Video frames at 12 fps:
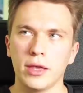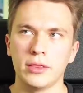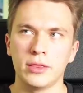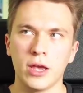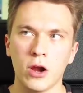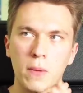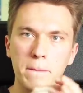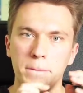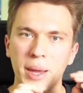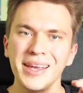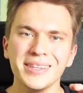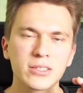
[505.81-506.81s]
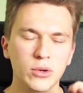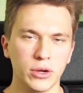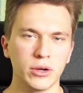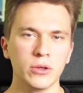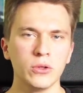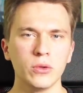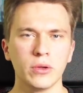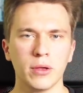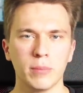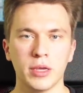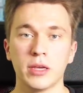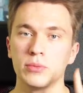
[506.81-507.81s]
their base critical
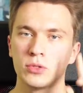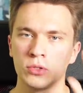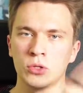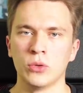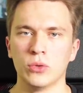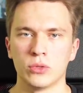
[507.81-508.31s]
becomes 2.